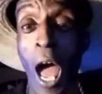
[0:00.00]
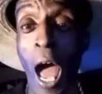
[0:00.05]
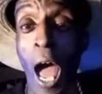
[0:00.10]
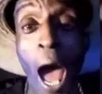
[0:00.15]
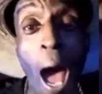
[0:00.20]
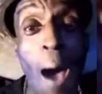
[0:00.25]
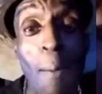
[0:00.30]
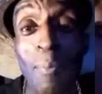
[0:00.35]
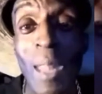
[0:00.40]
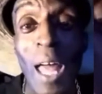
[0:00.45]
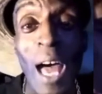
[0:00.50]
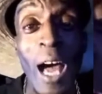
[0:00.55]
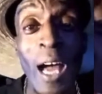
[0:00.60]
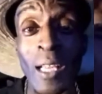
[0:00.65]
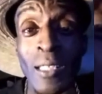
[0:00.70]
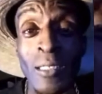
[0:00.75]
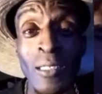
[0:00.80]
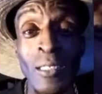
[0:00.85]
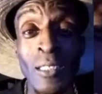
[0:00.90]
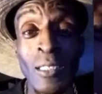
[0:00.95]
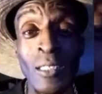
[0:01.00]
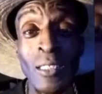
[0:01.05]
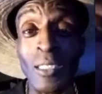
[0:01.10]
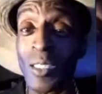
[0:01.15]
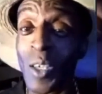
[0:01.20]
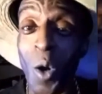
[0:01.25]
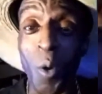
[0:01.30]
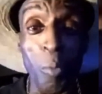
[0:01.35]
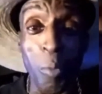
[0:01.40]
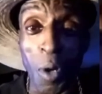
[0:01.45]
I'm not
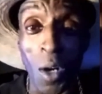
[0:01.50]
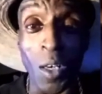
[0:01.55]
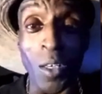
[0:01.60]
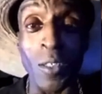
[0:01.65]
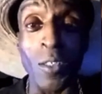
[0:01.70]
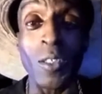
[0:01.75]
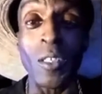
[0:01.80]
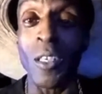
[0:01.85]
gonna buck